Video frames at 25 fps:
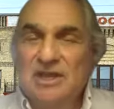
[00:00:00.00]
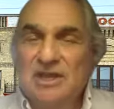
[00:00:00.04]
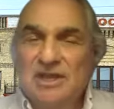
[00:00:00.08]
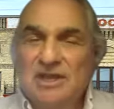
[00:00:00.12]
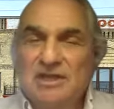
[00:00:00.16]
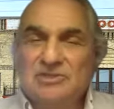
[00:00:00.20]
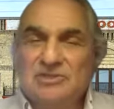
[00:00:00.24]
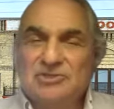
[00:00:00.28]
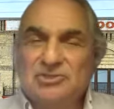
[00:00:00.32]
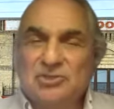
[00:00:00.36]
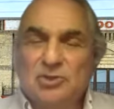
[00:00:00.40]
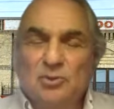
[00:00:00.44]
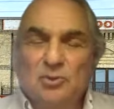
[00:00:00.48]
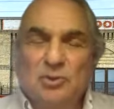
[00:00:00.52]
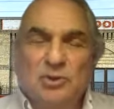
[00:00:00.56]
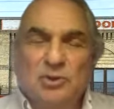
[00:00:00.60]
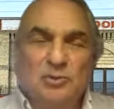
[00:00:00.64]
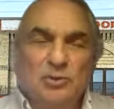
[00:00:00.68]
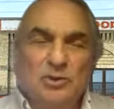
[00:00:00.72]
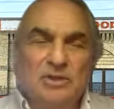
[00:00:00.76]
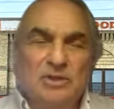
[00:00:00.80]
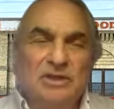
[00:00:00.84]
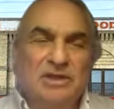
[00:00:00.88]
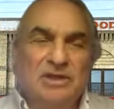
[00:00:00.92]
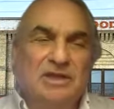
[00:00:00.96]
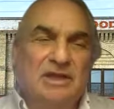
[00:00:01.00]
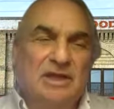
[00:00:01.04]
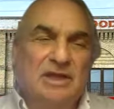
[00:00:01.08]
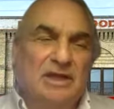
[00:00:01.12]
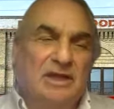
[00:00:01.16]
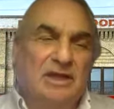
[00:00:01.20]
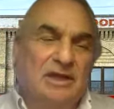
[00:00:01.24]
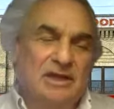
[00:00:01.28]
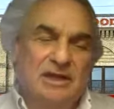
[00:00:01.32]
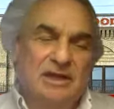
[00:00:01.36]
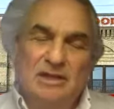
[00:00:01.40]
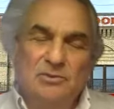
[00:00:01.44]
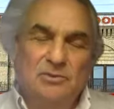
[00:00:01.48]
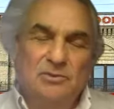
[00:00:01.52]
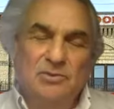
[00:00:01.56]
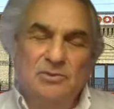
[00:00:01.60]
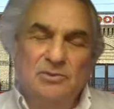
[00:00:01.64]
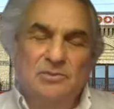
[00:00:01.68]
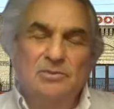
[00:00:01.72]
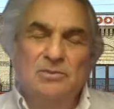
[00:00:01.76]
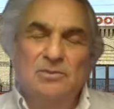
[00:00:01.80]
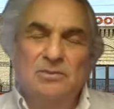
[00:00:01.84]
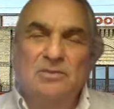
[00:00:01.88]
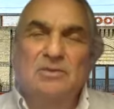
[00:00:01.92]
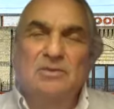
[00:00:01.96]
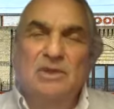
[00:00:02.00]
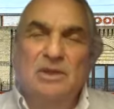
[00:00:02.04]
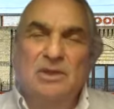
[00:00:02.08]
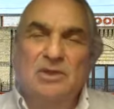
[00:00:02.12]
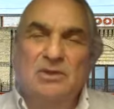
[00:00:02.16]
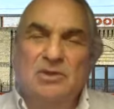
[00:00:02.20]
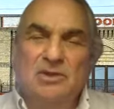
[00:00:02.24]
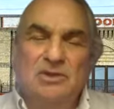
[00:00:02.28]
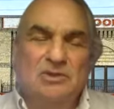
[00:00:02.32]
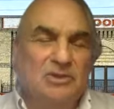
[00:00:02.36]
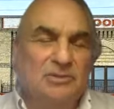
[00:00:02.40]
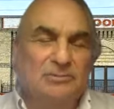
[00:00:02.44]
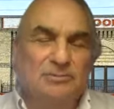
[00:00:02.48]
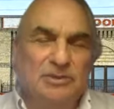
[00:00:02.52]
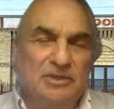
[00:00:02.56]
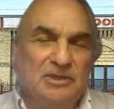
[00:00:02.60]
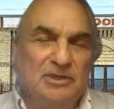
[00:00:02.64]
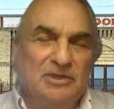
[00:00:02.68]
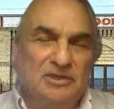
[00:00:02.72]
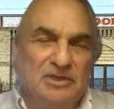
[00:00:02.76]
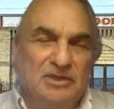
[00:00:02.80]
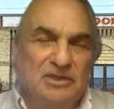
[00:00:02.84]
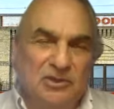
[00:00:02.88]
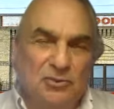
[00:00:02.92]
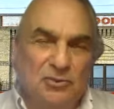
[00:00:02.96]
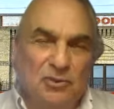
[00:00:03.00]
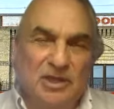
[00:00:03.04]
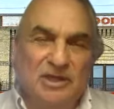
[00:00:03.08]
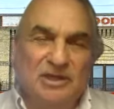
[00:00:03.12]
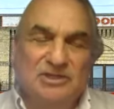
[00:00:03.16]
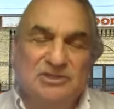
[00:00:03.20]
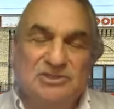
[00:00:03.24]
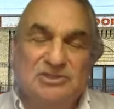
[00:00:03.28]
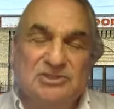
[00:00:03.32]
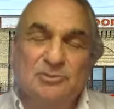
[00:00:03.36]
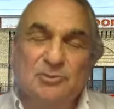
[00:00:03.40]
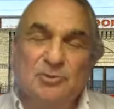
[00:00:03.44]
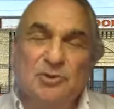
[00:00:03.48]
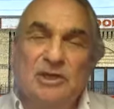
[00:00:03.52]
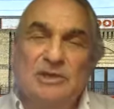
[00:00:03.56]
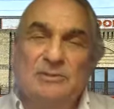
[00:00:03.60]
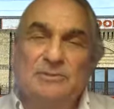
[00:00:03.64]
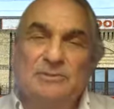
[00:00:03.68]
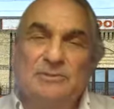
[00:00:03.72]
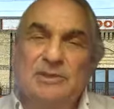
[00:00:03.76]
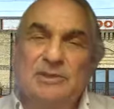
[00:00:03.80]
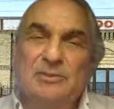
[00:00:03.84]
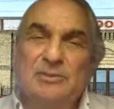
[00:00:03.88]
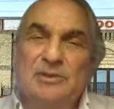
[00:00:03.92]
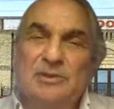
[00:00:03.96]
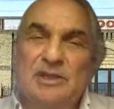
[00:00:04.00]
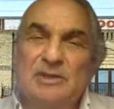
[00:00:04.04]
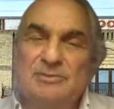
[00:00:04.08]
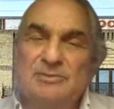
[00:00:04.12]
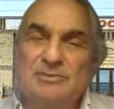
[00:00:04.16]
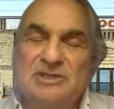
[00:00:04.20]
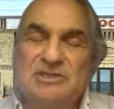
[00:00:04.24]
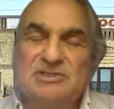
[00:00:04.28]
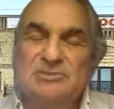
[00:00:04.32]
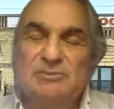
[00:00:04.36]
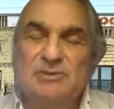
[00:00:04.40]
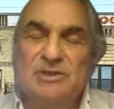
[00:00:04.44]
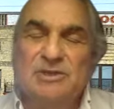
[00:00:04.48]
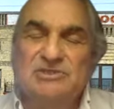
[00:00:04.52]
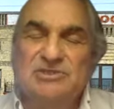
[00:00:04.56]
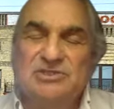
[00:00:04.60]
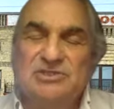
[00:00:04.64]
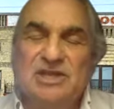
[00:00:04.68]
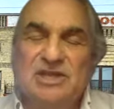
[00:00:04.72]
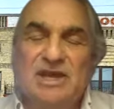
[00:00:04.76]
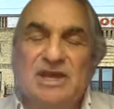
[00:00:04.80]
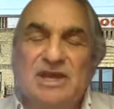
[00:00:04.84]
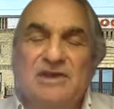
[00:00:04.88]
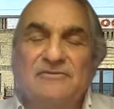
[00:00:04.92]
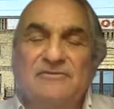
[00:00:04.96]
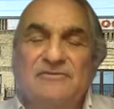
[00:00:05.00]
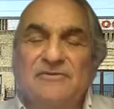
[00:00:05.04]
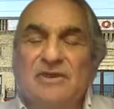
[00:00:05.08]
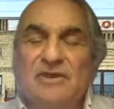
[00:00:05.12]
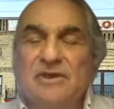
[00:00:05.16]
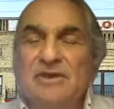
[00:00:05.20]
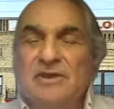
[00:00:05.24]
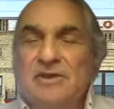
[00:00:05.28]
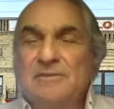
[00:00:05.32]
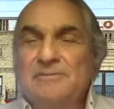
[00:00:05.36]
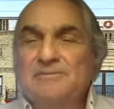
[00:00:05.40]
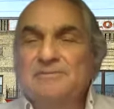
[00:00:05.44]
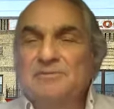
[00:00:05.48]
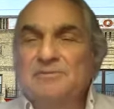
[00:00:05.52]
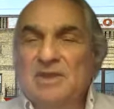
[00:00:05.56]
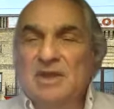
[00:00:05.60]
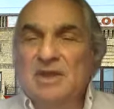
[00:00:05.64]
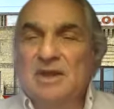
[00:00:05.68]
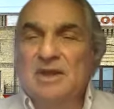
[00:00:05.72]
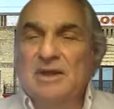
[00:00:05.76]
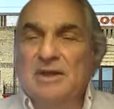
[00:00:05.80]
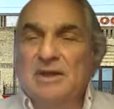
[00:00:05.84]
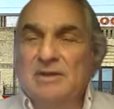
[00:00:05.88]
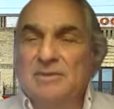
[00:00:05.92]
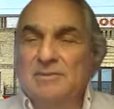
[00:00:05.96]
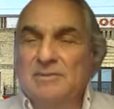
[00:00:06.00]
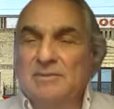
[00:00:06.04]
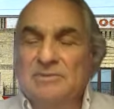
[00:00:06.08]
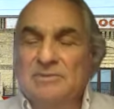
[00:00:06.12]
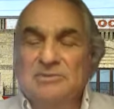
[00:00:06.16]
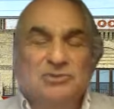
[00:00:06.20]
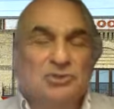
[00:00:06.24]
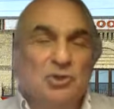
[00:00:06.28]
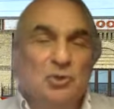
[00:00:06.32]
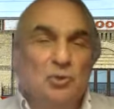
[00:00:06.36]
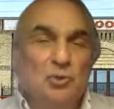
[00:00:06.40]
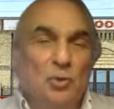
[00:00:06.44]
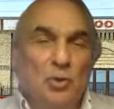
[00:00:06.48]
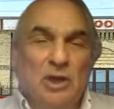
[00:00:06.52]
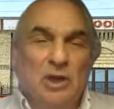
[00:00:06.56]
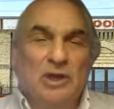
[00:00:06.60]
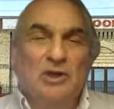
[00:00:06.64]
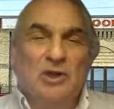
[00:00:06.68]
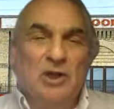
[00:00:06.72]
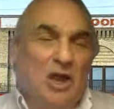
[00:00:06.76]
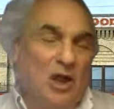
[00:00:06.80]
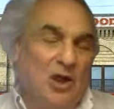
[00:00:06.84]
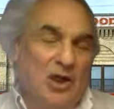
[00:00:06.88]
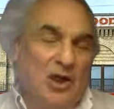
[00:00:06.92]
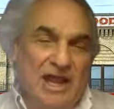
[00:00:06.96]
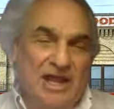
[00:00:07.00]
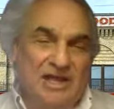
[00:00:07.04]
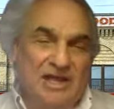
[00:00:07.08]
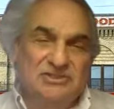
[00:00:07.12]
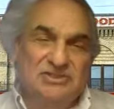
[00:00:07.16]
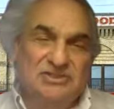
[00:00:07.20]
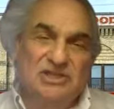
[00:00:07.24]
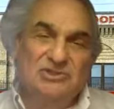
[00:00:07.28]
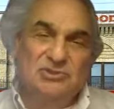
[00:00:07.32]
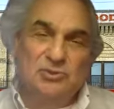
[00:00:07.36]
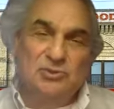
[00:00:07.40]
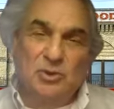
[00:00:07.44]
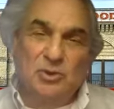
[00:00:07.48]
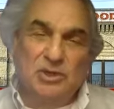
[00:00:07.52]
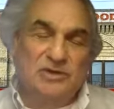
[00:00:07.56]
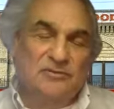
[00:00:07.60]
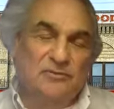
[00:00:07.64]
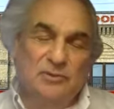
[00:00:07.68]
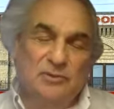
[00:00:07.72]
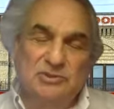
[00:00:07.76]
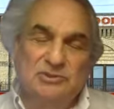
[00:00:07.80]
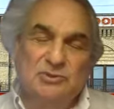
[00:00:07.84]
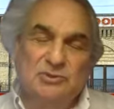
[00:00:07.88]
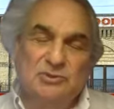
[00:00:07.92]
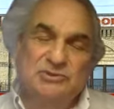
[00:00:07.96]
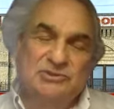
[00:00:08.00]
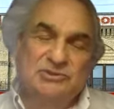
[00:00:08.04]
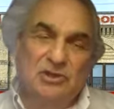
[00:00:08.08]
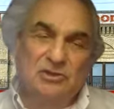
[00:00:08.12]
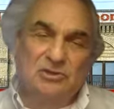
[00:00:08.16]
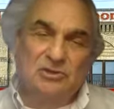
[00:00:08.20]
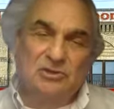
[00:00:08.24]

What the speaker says: And so we really, and I completely credit some great people on Mixed Blood staff, took what are our assets, one of which was our